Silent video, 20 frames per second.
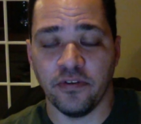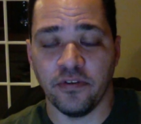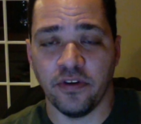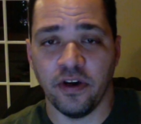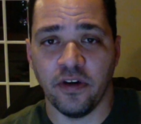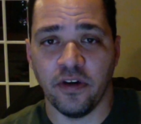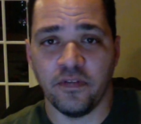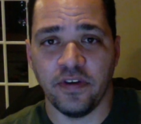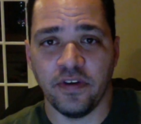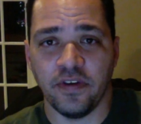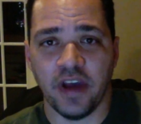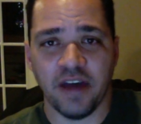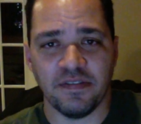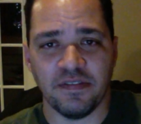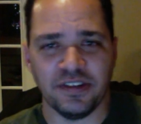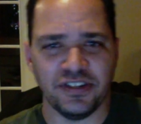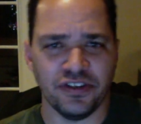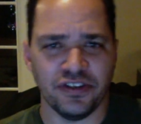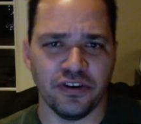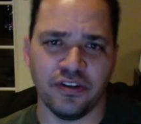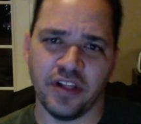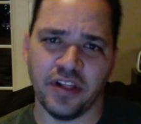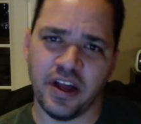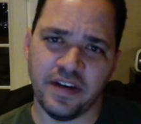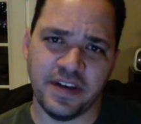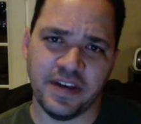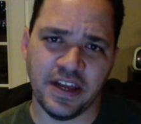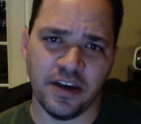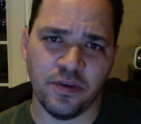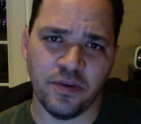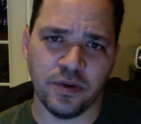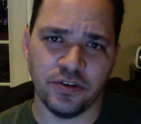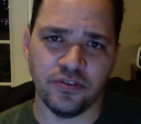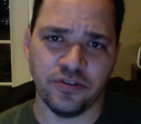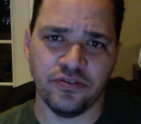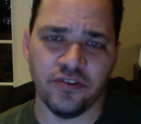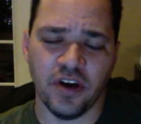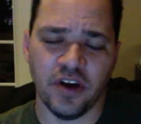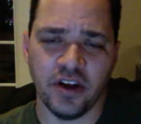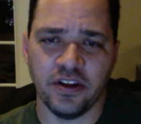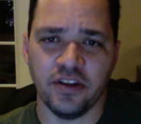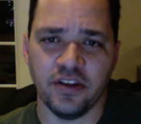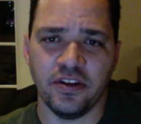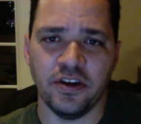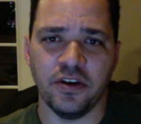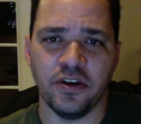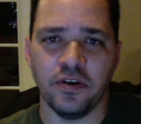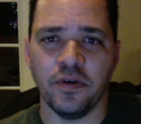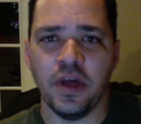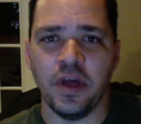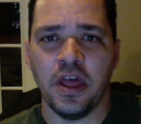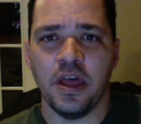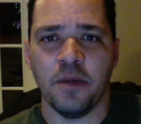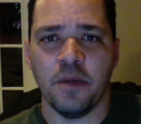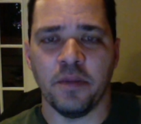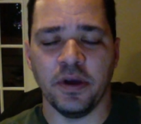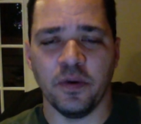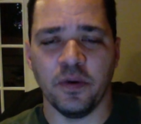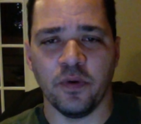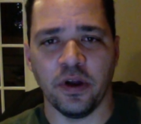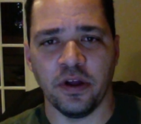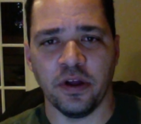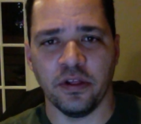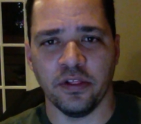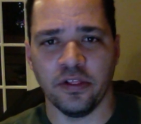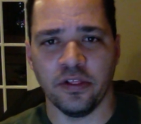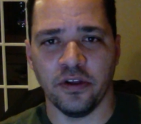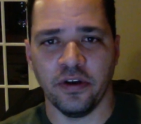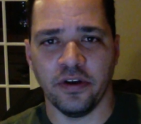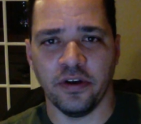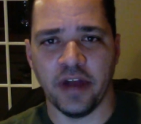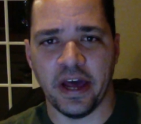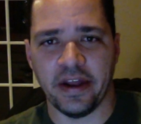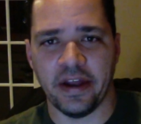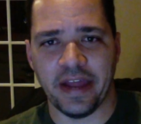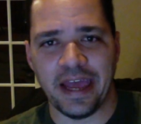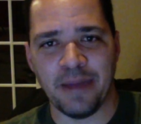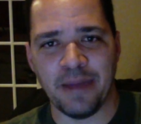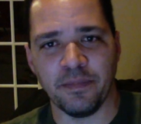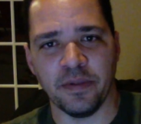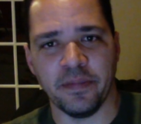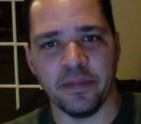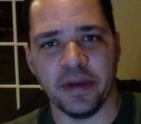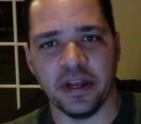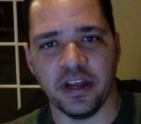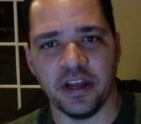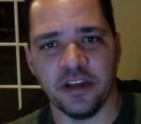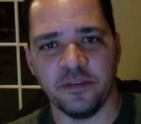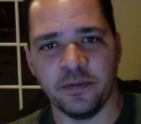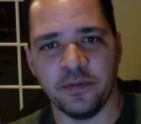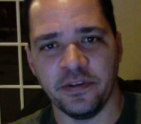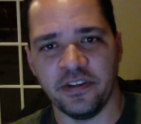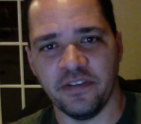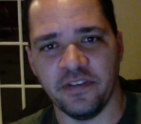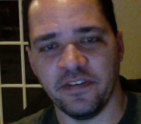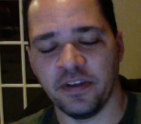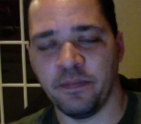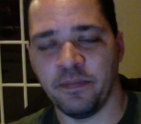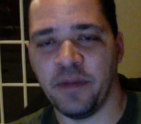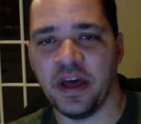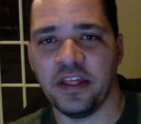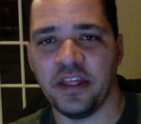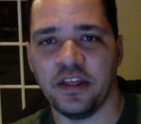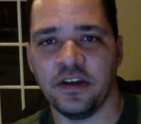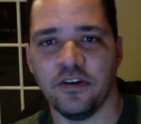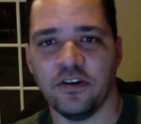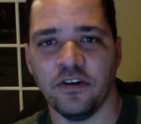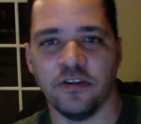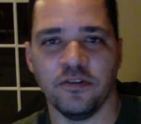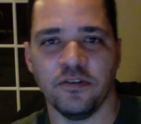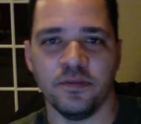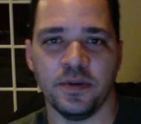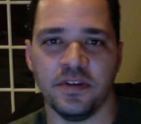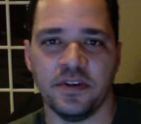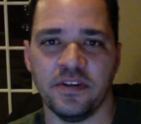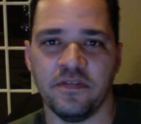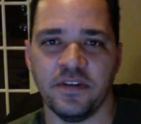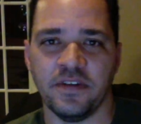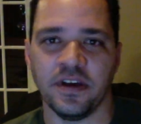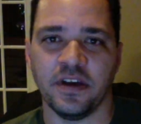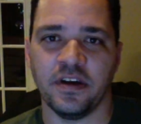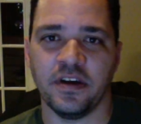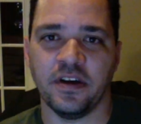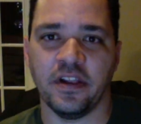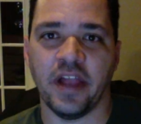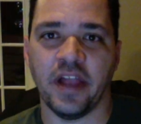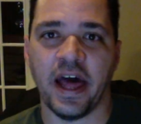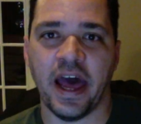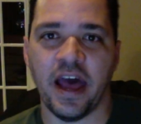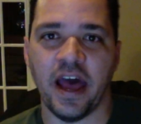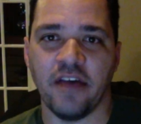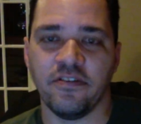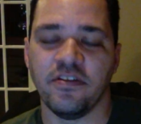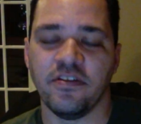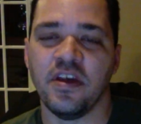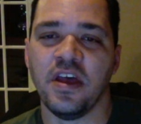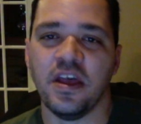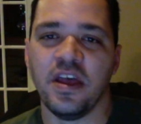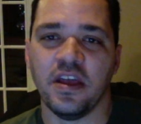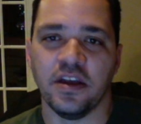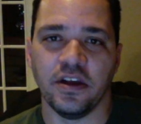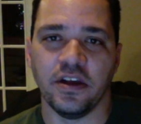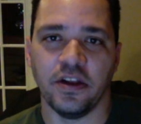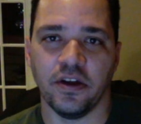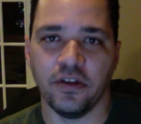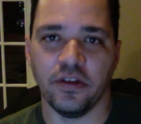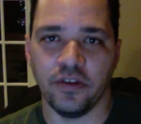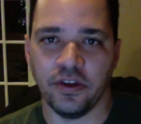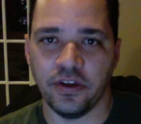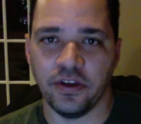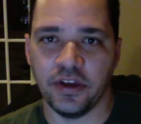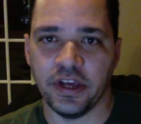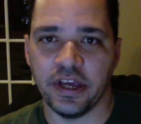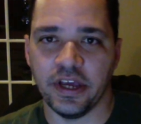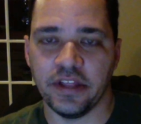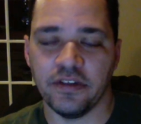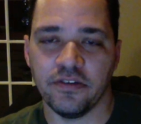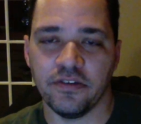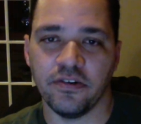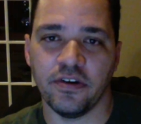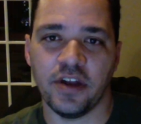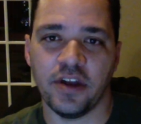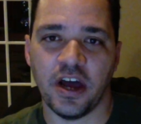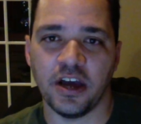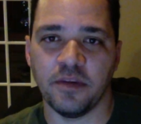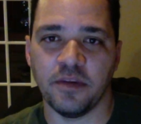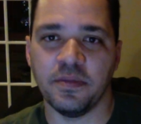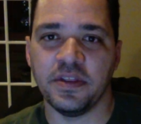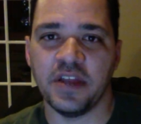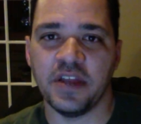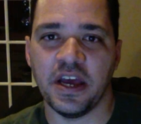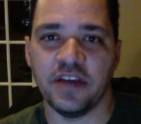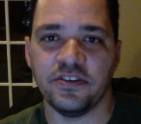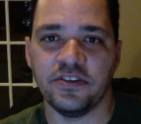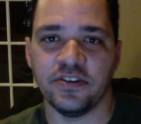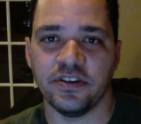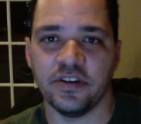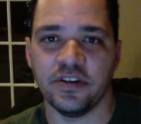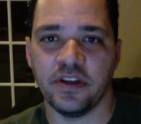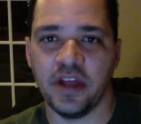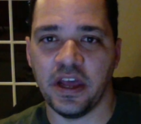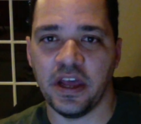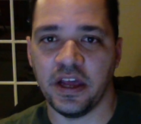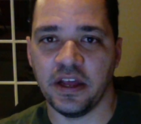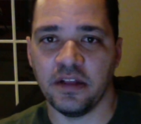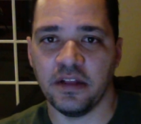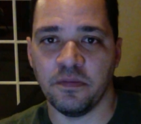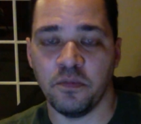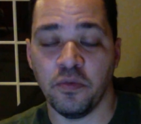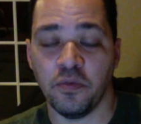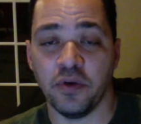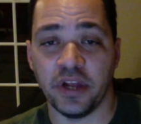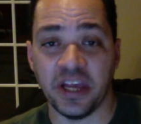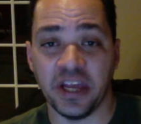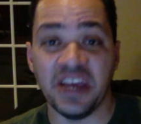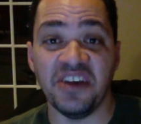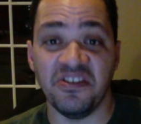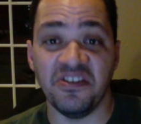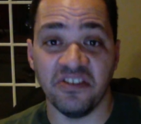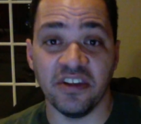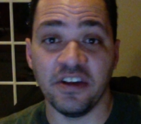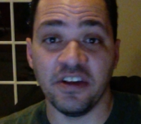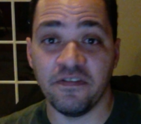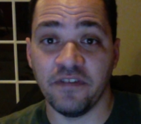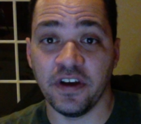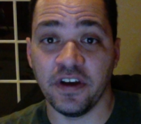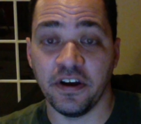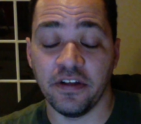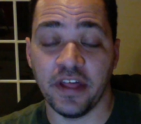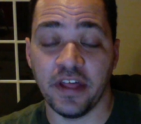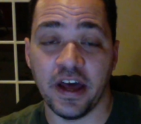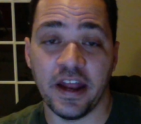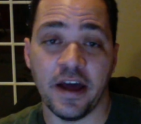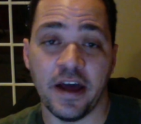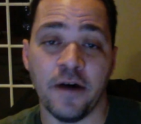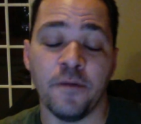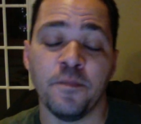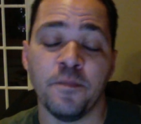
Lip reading: So if you have a general idea what you're trying to do, but you want to learn how to implement a specific method or a specific class, you can get to their documentation and pretty easily figure that out.